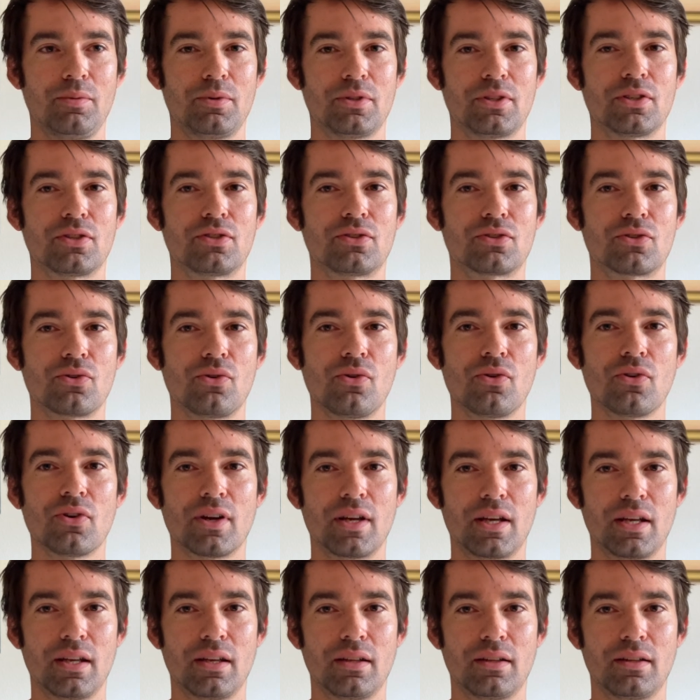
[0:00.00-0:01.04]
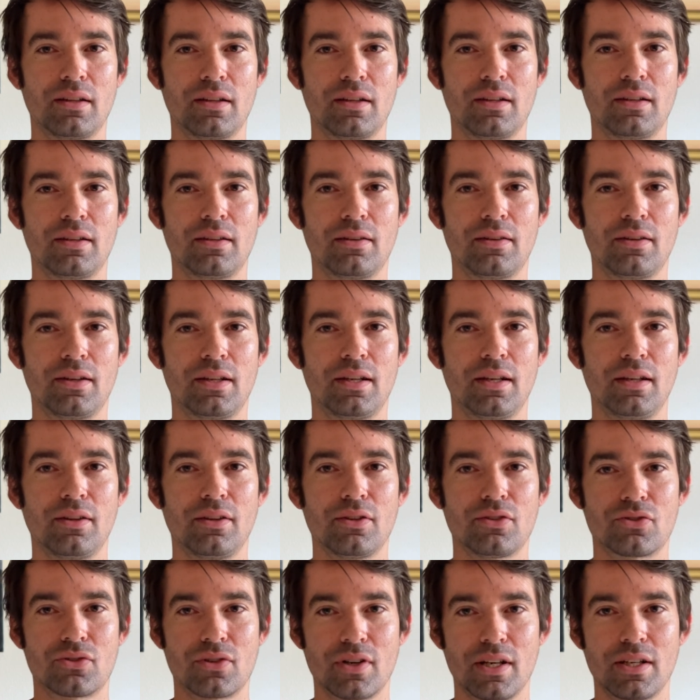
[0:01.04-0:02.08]
was a story and then an
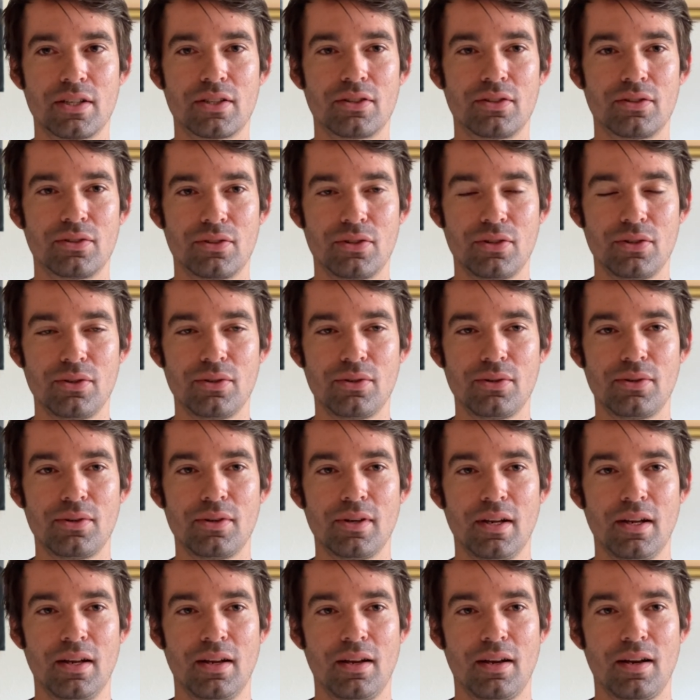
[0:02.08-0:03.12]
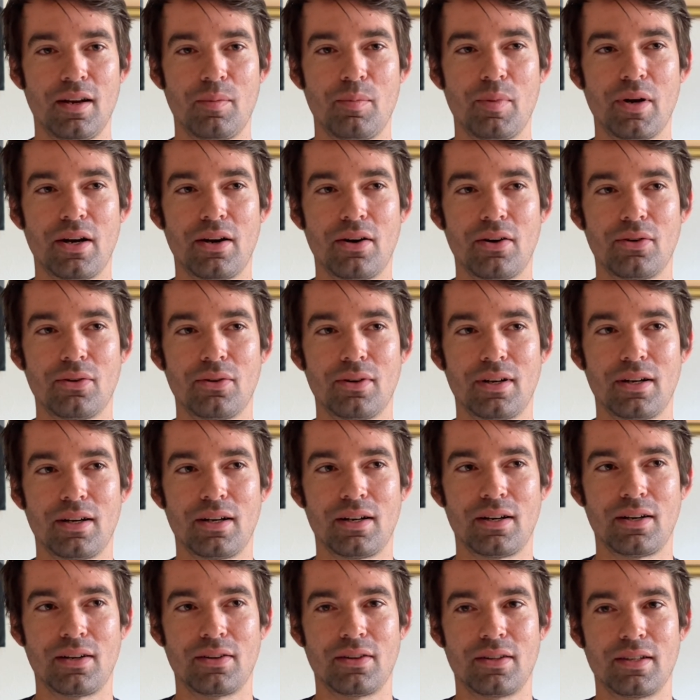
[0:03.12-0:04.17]
illustration too, about
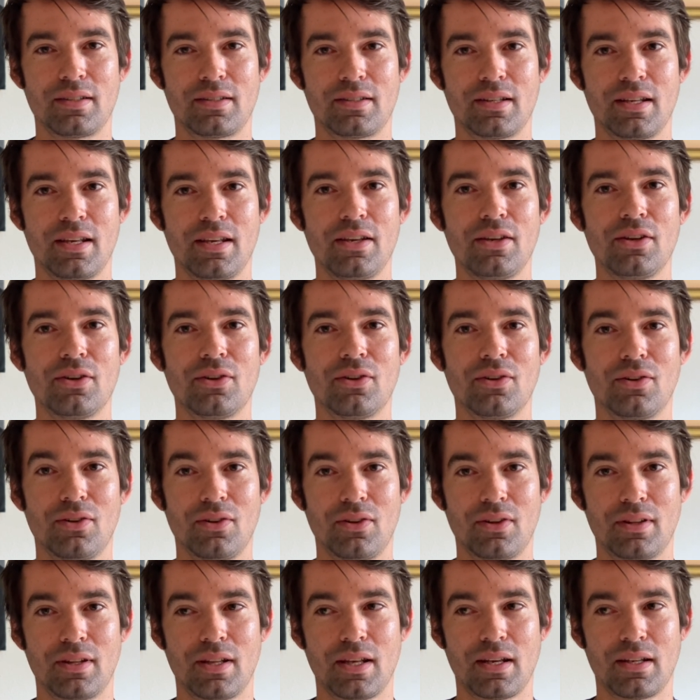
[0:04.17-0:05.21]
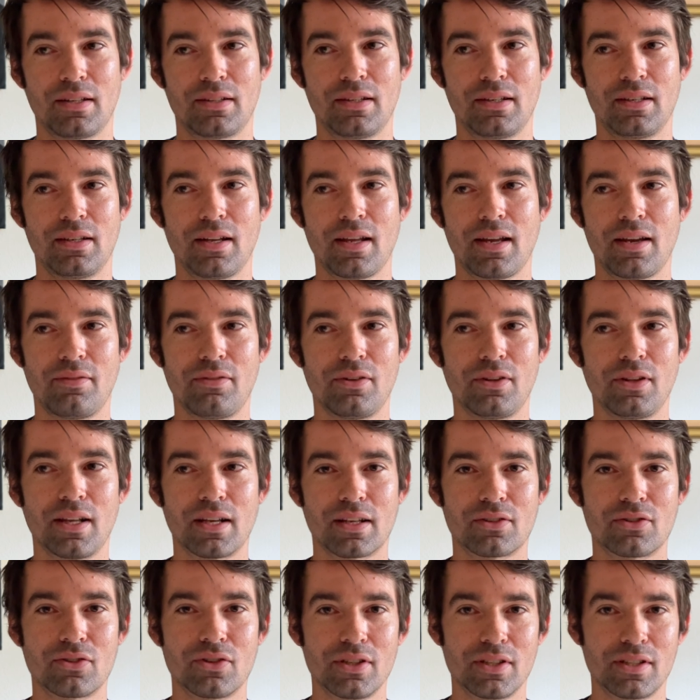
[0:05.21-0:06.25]
this eel that didn't have
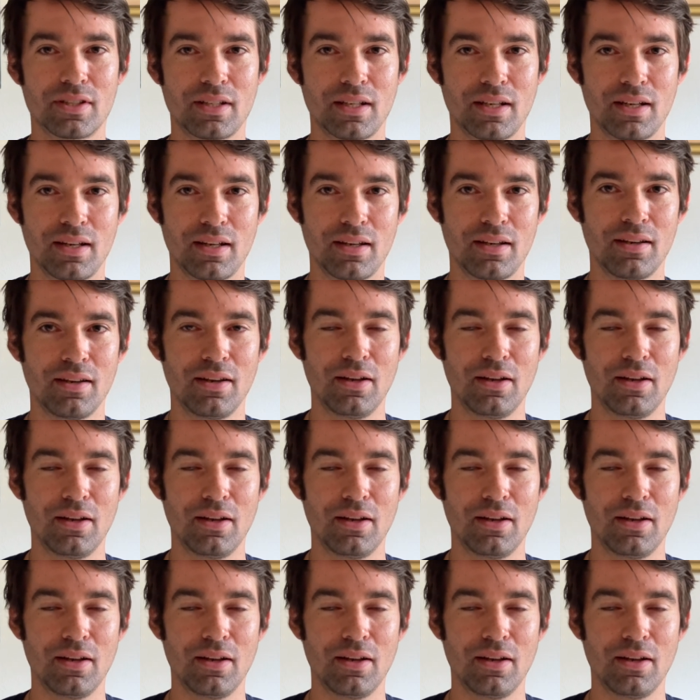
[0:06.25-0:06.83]
electricity.